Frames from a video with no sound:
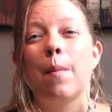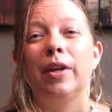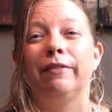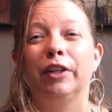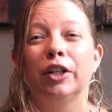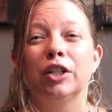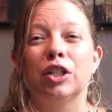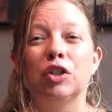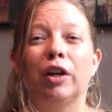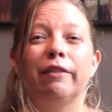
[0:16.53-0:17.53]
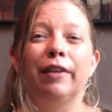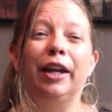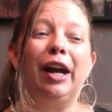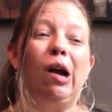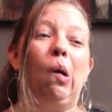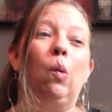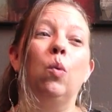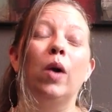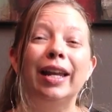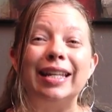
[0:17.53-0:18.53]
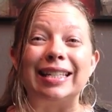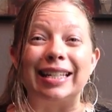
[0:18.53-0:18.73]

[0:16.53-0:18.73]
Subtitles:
But if you're just trying to figure out what is